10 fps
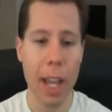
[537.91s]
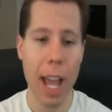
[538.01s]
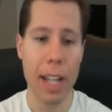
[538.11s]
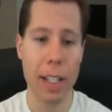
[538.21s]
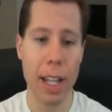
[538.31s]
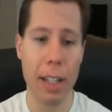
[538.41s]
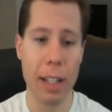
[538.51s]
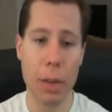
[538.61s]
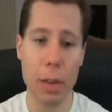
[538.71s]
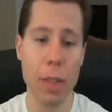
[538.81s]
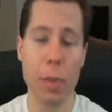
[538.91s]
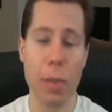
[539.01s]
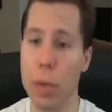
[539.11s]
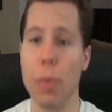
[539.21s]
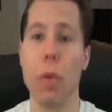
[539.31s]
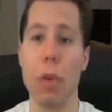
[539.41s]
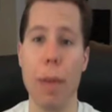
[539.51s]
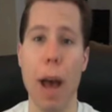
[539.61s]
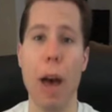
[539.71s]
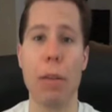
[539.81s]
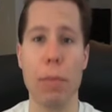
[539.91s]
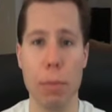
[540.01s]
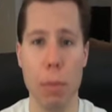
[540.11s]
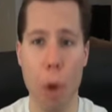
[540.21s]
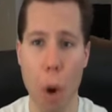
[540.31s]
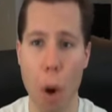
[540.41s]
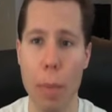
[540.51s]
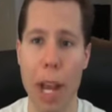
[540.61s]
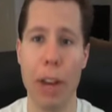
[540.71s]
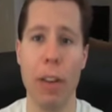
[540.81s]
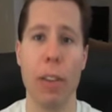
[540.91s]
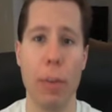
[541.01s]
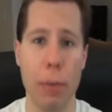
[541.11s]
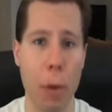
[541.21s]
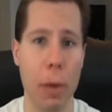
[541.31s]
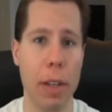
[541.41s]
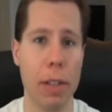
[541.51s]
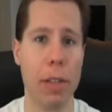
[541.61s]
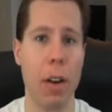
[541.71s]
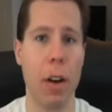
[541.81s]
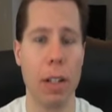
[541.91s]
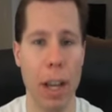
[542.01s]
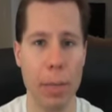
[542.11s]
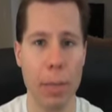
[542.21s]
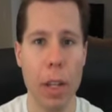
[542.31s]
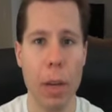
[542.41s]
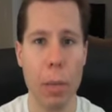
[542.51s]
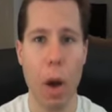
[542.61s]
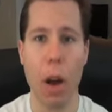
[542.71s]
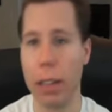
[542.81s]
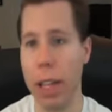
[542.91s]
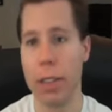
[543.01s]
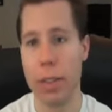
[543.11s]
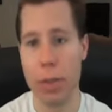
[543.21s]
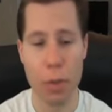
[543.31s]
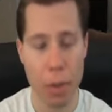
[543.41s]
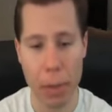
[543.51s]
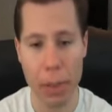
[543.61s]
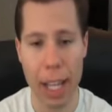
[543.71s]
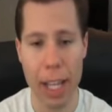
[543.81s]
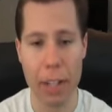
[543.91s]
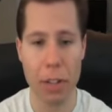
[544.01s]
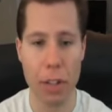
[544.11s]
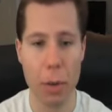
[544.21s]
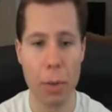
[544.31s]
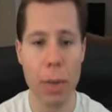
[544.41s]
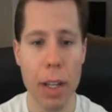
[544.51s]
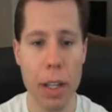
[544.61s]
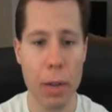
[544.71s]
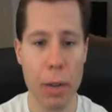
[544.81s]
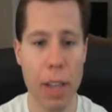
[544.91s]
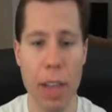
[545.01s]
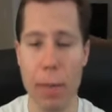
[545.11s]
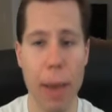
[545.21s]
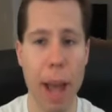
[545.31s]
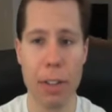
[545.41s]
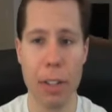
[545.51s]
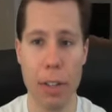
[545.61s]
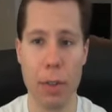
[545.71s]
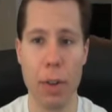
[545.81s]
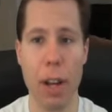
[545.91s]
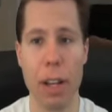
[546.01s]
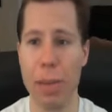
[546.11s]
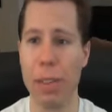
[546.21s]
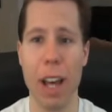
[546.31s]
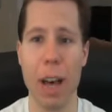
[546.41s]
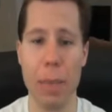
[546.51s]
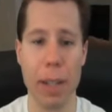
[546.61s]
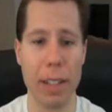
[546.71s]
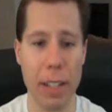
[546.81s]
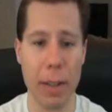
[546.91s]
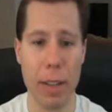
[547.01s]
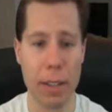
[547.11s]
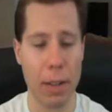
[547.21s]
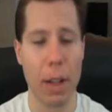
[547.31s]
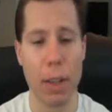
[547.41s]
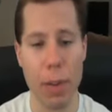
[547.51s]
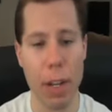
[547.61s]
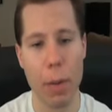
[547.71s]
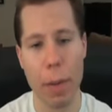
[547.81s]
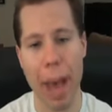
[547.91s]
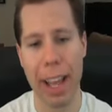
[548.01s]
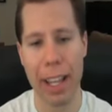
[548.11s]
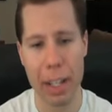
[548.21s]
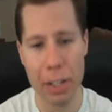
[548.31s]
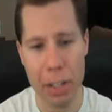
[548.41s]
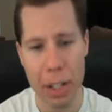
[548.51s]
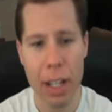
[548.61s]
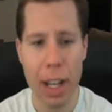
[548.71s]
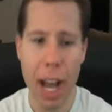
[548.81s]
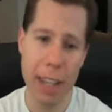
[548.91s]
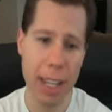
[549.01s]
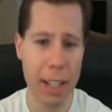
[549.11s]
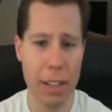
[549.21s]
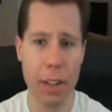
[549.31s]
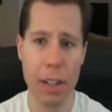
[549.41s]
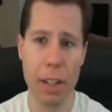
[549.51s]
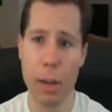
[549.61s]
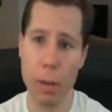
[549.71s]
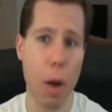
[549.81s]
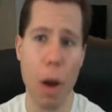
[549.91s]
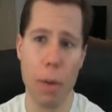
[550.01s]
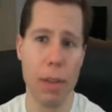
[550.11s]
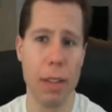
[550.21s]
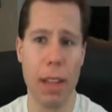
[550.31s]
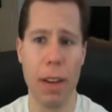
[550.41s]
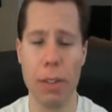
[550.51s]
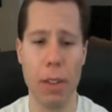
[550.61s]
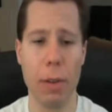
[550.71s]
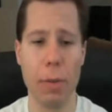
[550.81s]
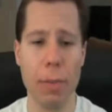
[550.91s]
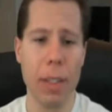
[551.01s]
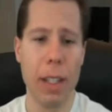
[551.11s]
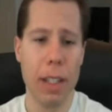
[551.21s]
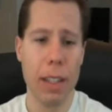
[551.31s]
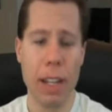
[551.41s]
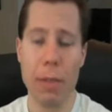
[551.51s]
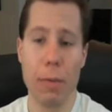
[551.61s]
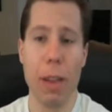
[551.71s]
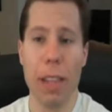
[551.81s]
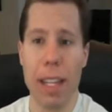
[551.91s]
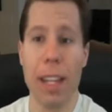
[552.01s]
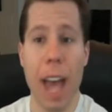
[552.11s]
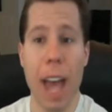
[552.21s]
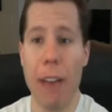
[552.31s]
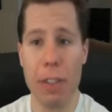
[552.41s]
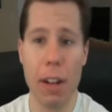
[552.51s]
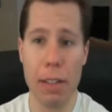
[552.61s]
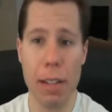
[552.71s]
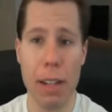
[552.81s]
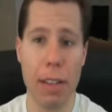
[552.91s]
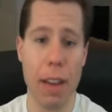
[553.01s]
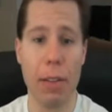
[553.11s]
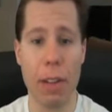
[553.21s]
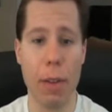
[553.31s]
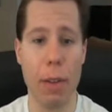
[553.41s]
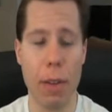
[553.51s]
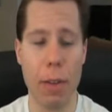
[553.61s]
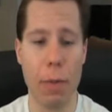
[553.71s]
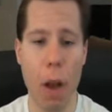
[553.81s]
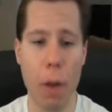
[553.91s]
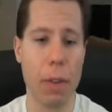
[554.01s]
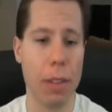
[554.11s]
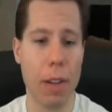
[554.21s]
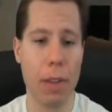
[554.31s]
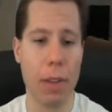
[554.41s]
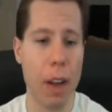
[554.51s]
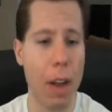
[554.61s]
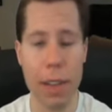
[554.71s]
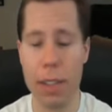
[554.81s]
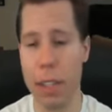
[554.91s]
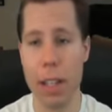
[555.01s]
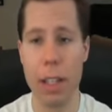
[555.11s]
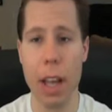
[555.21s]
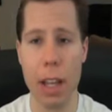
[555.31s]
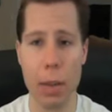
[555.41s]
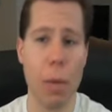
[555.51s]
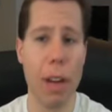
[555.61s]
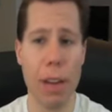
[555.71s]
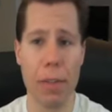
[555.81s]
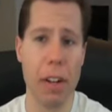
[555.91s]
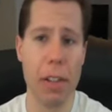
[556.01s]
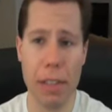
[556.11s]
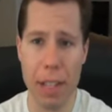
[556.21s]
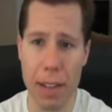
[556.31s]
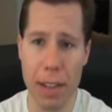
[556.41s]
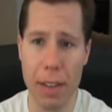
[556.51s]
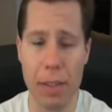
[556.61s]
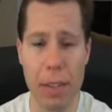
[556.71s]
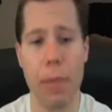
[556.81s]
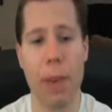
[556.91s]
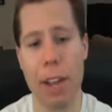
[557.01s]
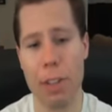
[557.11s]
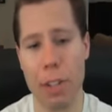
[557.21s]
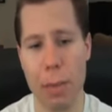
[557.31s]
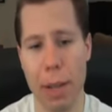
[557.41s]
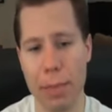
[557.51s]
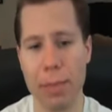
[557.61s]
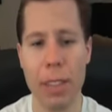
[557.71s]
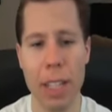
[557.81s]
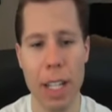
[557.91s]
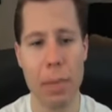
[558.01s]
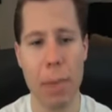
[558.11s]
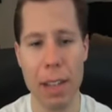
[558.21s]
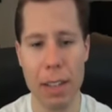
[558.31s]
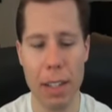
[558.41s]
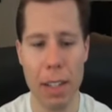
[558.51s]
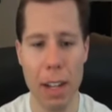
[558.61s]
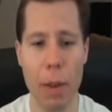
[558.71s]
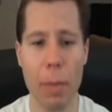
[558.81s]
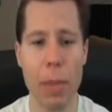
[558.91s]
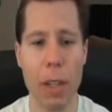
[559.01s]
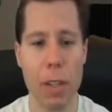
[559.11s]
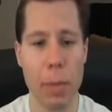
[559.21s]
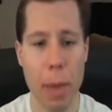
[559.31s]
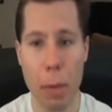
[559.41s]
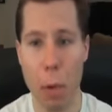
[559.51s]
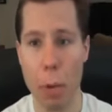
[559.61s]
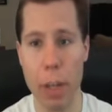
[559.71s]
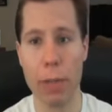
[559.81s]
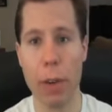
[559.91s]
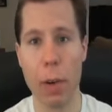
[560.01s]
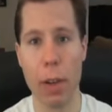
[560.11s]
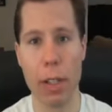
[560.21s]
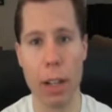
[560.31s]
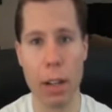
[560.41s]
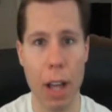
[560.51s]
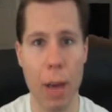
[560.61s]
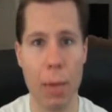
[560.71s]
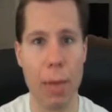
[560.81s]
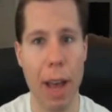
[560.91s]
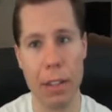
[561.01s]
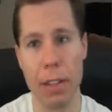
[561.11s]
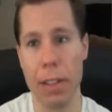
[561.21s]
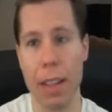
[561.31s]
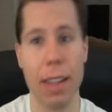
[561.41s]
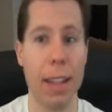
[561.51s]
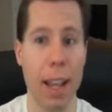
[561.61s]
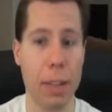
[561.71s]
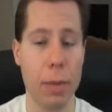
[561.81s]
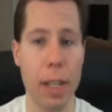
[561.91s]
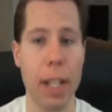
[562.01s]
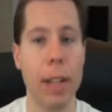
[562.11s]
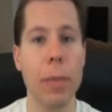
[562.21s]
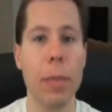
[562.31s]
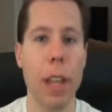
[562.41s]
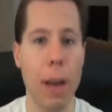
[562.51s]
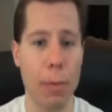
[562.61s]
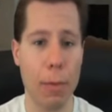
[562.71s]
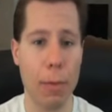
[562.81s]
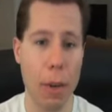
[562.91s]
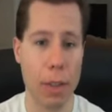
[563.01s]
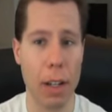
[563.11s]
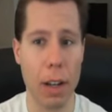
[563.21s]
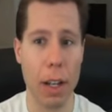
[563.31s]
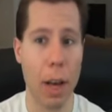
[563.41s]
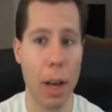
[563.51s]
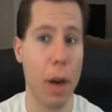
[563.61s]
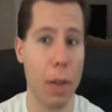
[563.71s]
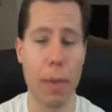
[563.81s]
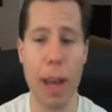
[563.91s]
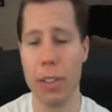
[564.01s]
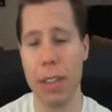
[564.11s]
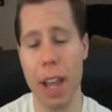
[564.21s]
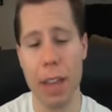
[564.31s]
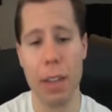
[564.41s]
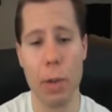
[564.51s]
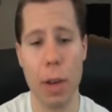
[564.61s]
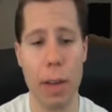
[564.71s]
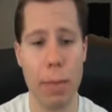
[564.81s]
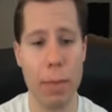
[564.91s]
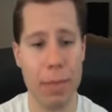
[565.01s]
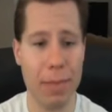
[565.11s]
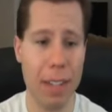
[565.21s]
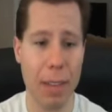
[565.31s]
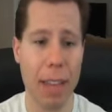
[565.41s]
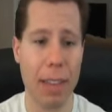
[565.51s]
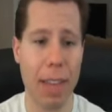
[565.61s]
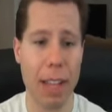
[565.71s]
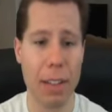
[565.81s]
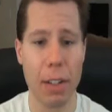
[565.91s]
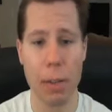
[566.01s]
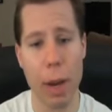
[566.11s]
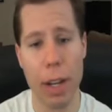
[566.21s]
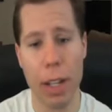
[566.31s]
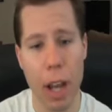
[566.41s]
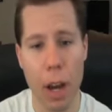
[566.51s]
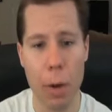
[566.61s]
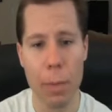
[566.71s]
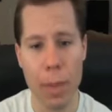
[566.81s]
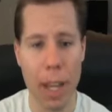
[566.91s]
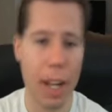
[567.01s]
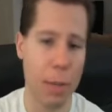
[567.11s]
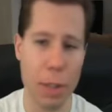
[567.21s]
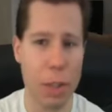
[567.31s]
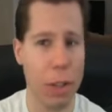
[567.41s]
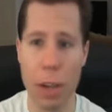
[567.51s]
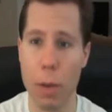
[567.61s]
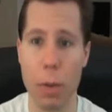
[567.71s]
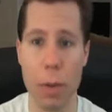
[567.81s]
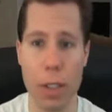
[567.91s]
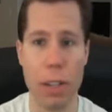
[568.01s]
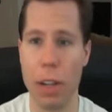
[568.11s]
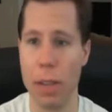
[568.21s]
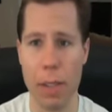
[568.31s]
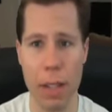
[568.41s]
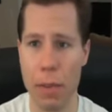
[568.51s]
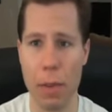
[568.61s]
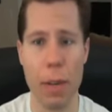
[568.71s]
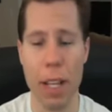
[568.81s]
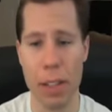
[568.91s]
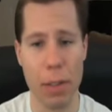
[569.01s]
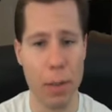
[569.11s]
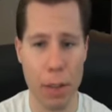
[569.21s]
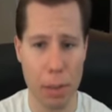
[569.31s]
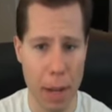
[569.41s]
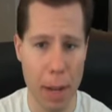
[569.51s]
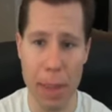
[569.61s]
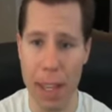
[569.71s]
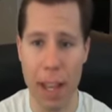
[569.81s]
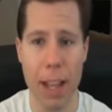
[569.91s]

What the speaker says: And, you know, this week was more about Paul Bearer and the focus on Brock Lesnar and Triple H. So, know, there's other matches they're trying to build up, and, you know, they still had the video package. I think it's good. You know, Brock wasn't there, so they didn't really need to have John Cena there. You know, if Rock was there, then obviously you'd want to have John Cena there in some fashion. But it's best to, you know, spend 1 week focusing on a couple matches and then the next week focusing on a couple other matches. I think, you know, that's a good way to go. And I'm sure, you know, we'll see John Cena every week until WrestleMania. I mean, they